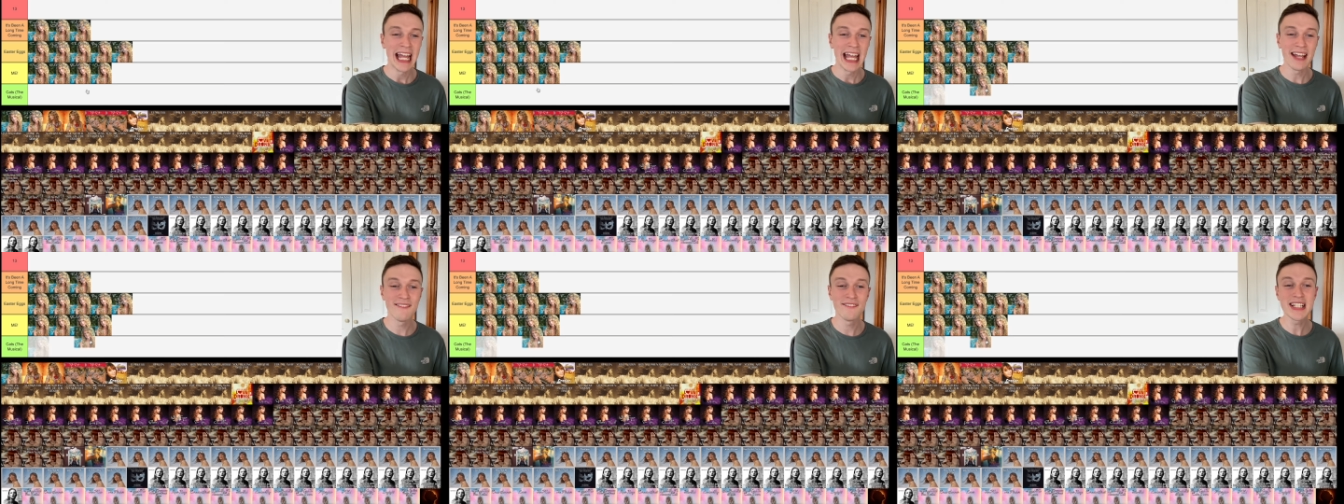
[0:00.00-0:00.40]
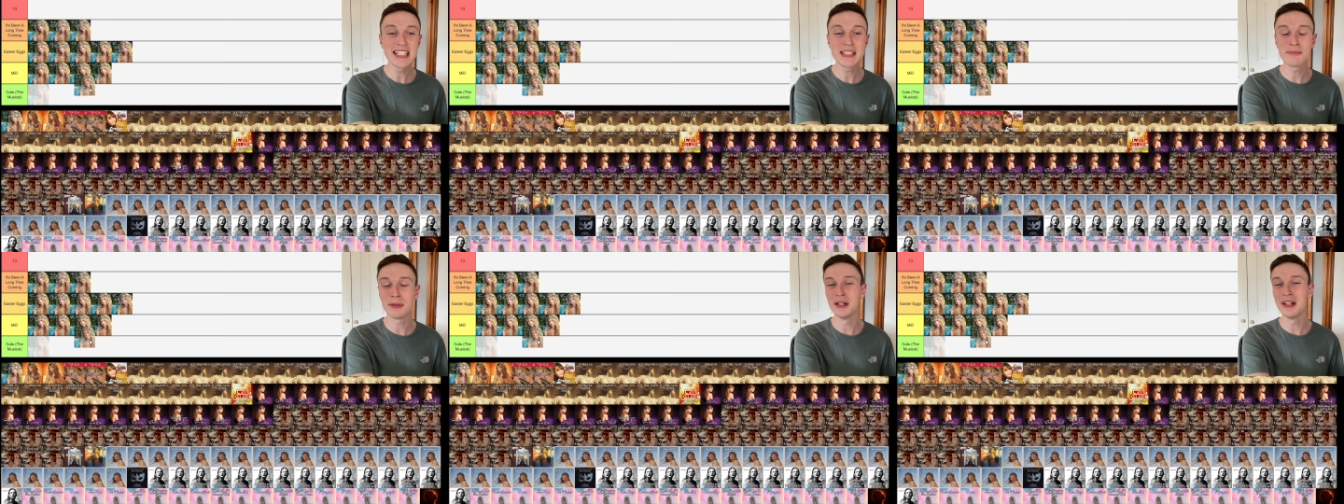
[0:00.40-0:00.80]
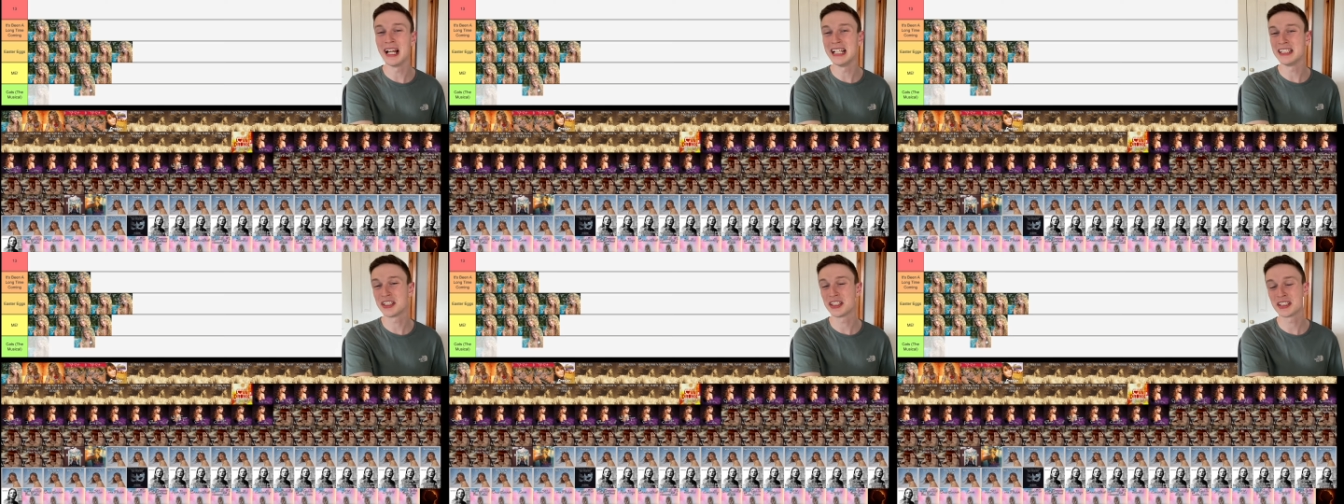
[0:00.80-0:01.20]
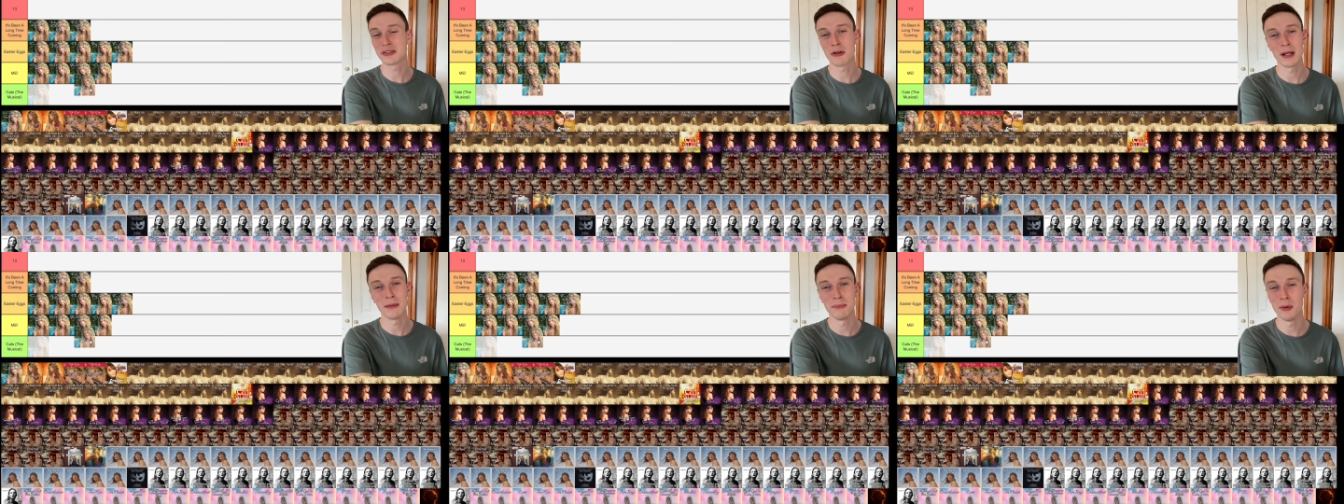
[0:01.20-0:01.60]
Invisible, it's just
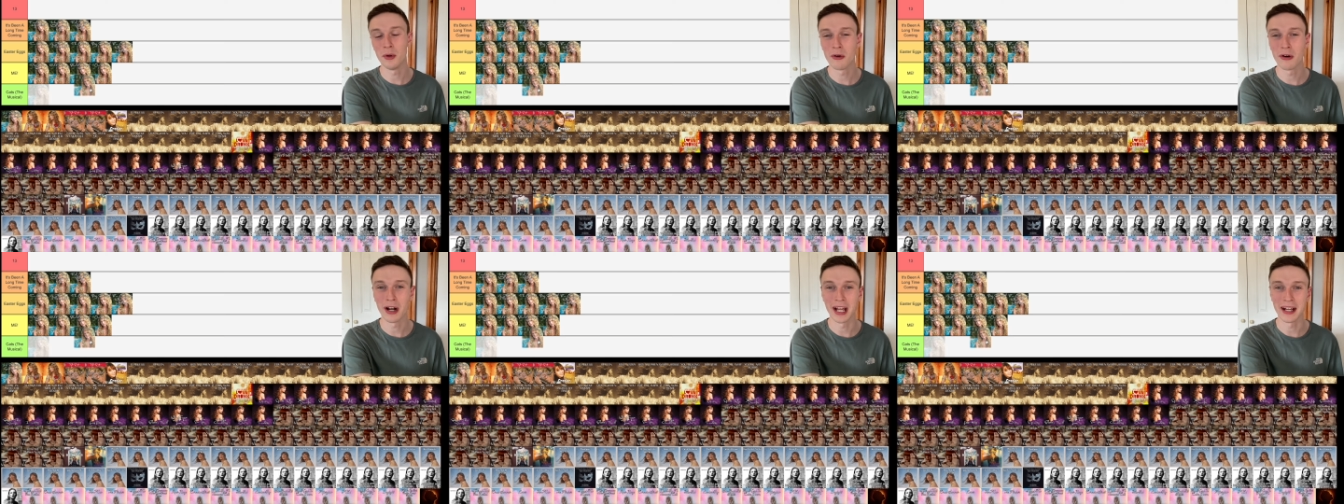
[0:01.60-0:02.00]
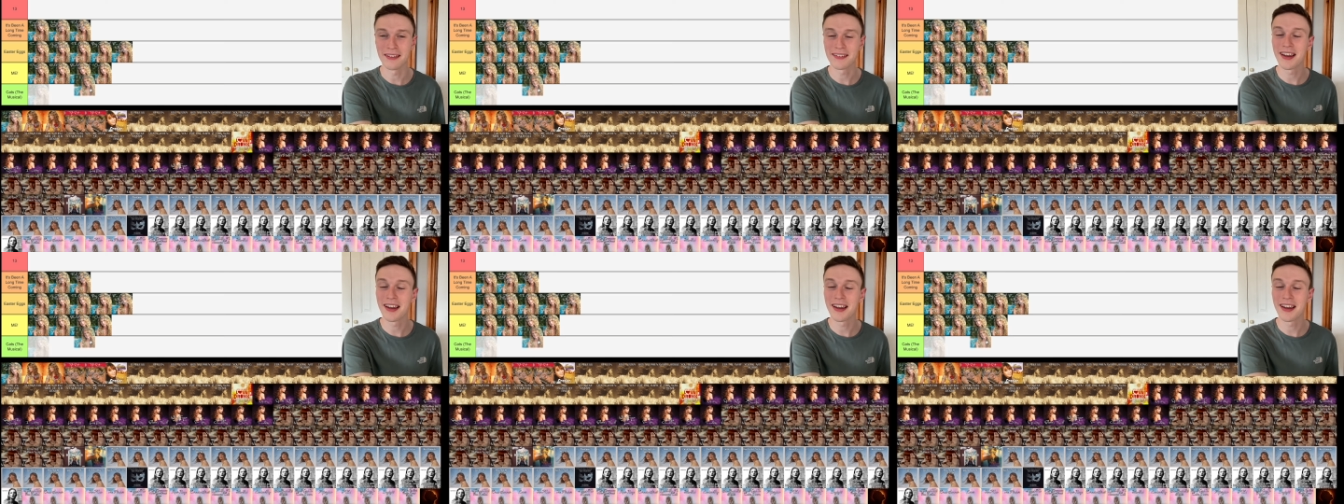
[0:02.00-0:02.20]
quite boring.